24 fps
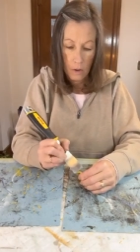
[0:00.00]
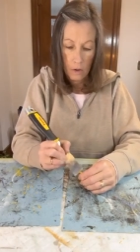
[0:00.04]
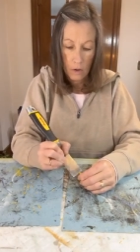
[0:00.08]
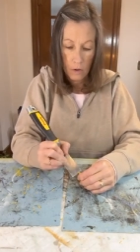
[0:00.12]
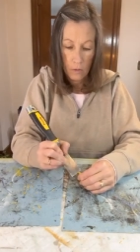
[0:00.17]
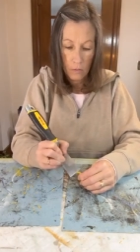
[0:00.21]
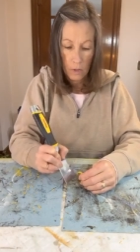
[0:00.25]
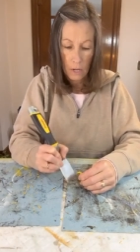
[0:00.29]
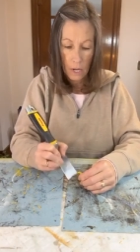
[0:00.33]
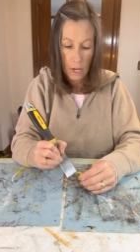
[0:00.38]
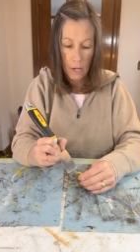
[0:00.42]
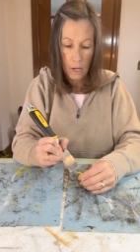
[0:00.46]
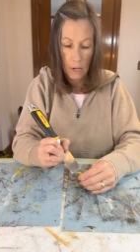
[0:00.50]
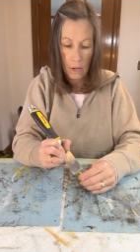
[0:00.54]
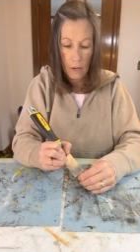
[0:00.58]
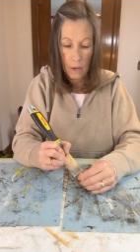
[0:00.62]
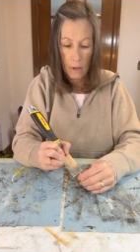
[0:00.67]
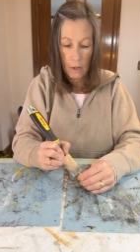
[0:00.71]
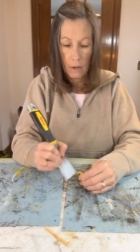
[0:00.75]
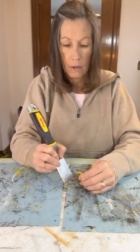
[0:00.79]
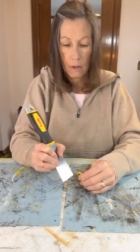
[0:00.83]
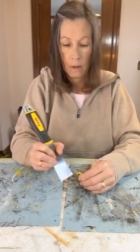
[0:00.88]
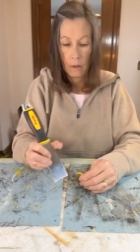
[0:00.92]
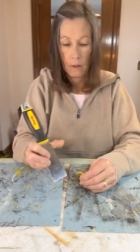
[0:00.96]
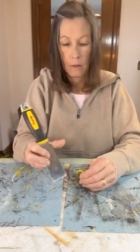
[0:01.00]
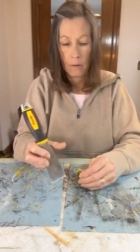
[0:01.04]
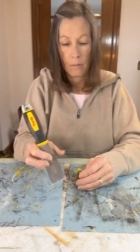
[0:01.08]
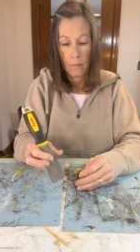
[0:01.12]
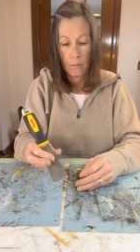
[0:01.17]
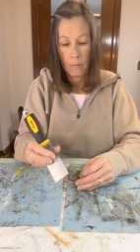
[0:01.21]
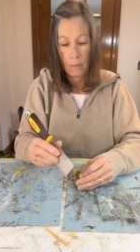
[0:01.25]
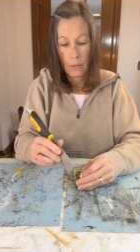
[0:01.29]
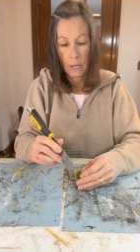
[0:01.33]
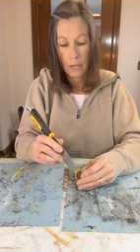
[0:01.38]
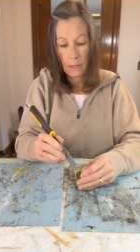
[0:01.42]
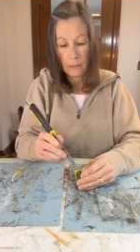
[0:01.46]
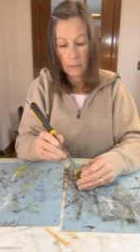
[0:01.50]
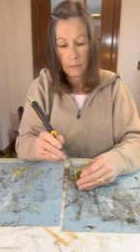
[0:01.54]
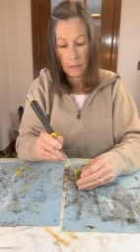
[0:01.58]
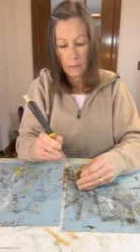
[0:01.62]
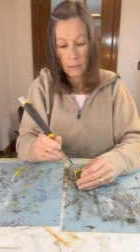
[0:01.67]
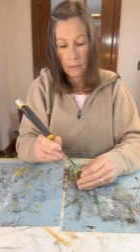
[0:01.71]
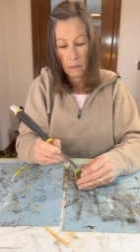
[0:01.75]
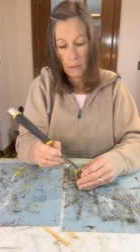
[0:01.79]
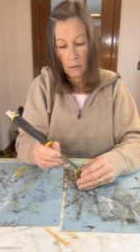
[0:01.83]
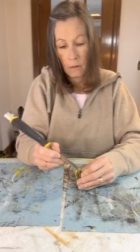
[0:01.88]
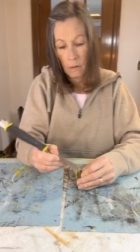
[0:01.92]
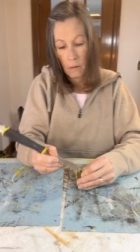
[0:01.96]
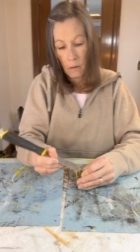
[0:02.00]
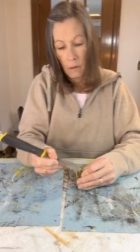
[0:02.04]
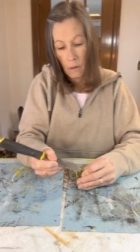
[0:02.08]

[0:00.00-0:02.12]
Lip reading: unique piece,